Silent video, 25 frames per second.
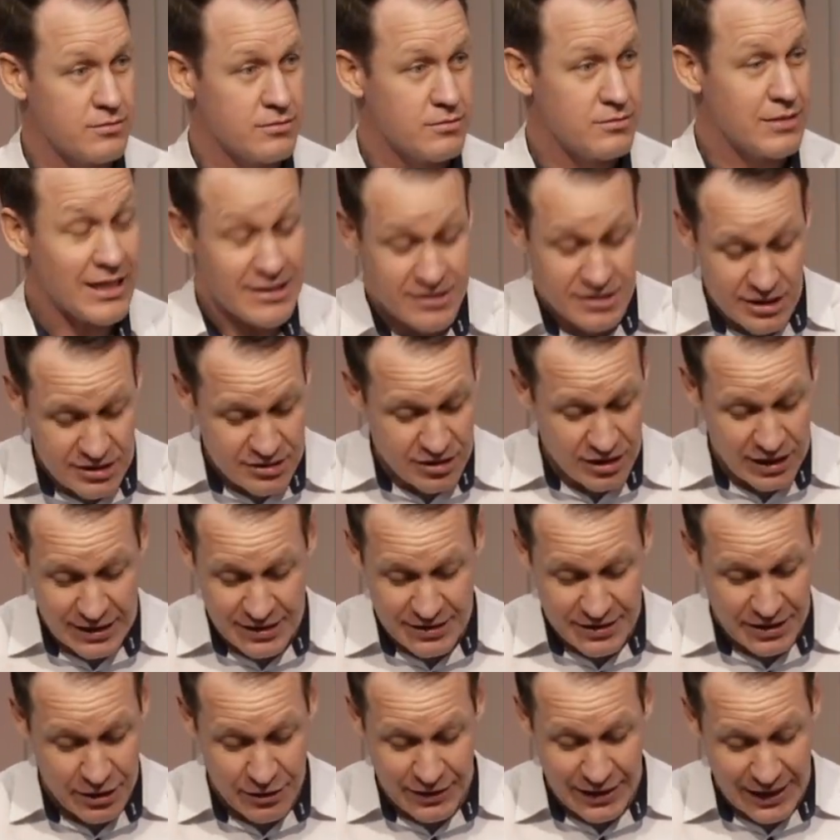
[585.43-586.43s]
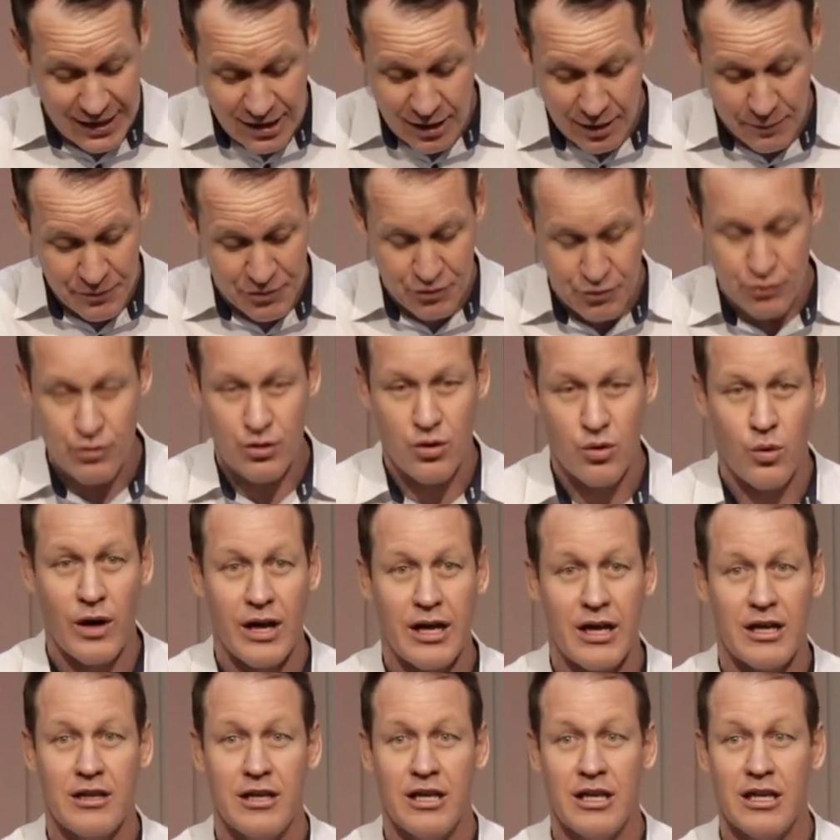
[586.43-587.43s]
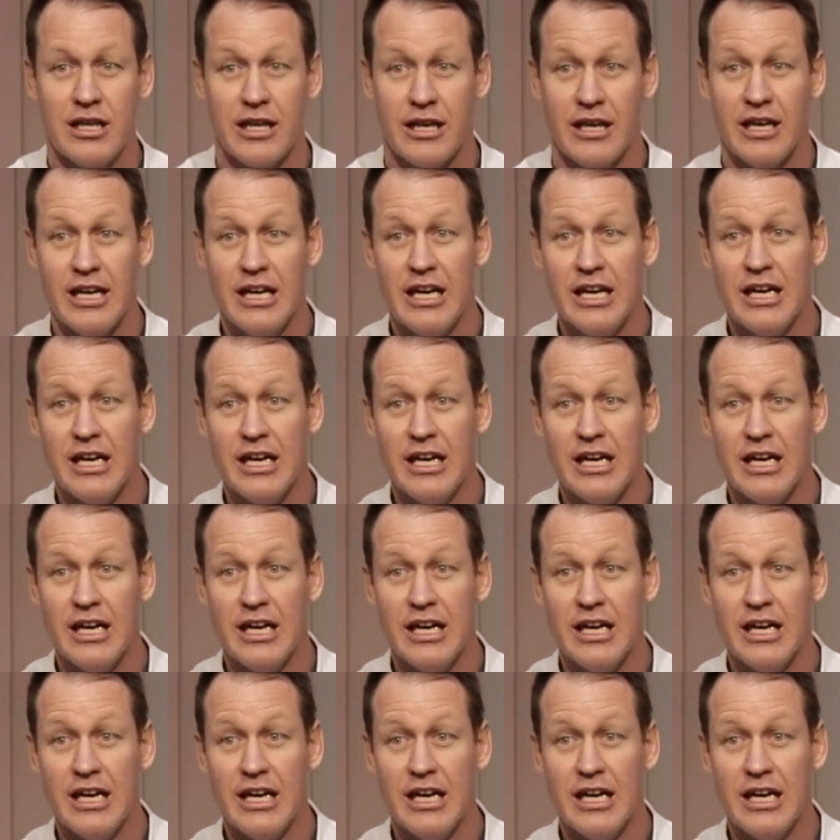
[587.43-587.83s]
That's his ideal. That comes through quite clearly.